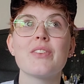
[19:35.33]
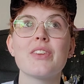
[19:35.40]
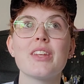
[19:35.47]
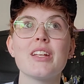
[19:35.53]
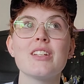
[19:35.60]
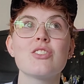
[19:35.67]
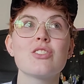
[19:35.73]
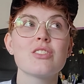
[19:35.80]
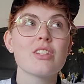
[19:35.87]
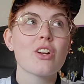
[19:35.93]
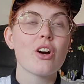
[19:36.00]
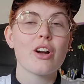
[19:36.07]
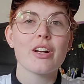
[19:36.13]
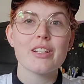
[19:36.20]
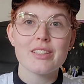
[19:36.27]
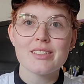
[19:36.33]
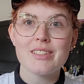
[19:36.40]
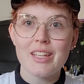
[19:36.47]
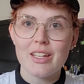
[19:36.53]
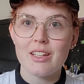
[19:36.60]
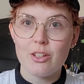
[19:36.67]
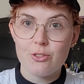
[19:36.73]
it's just like hard to
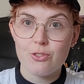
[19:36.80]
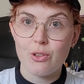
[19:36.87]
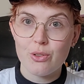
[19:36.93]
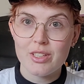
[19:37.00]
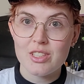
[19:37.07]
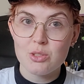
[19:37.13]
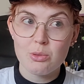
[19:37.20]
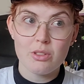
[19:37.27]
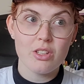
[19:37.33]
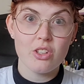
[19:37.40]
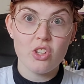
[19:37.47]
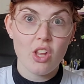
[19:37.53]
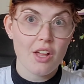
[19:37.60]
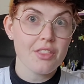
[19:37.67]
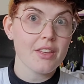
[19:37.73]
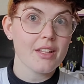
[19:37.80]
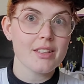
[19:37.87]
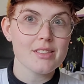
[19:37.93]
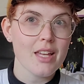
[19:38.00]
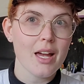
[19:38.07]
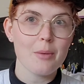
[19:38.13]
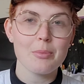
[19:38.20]
stay like focused when
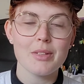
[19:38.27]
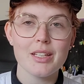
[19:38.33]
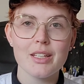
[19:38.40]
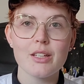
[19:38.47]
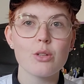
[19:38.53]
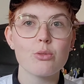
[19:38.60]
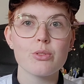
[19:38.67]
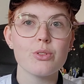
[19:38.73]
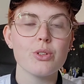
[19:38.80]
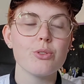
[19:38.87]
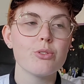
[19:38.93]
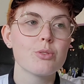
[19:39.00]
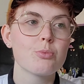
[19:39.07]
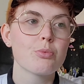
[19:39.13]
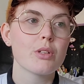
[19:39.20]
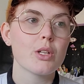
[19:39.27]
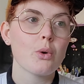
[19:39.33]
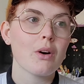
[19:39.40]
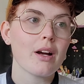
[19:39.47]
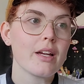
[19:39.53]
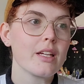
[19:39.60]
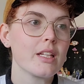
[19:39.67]
nothing's happening. It was pretty
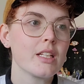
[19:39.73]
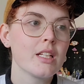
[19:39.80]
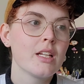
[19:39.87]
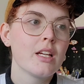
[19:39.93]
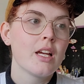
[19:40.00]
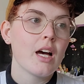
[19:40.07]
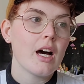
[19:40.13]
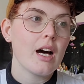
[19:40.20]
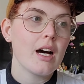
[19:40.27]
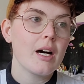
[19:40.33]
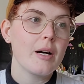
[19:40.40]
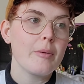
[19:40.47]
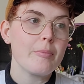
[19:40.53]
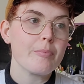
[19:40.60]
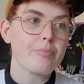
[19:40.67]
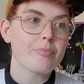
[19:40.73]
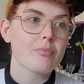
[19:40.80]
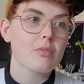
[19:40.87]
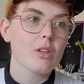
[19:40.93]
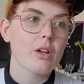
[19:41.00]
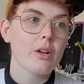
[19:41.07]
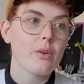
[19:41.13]
quiet.
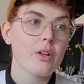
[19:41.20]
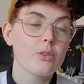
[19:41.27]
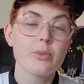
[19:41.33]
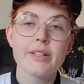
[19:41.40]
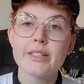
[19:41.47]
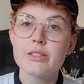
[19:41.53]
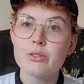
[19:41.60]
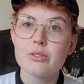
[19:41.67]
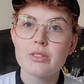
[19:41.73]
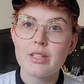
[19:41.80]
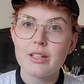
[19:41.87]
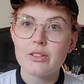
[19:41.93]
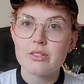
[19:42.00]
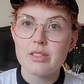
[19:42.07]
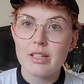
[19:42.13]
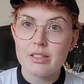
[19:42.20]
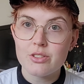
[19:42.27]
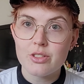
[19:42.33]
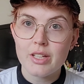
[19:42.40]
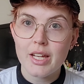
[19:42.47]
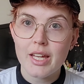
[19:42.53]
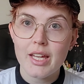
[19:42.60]
22 sales
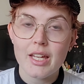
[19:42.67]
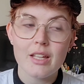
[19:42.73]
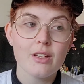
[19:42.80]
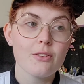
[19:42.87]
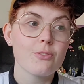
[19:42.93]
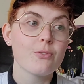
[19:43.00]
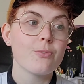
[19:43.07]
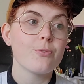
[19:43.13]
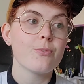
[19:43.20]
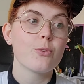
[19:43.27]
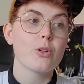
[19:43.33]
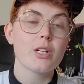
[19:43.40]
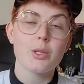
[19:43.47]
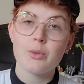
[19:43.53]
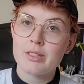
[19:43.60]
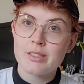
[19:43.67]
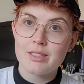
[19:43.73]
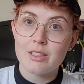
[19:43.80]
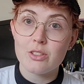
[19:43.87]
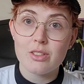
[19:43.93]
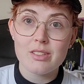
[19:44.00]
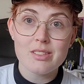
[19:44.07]
yesterday, 41
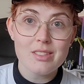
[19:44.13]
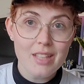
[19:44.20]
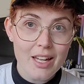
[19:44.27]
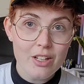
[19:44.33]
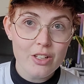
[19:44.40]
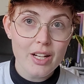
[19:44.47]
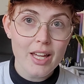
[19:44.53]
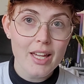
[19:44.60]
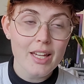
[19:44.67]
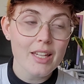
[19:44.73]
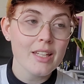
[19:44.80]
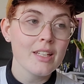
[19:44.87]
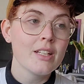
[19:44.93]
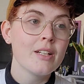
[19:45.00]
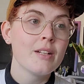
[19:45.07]
sales on Saturday.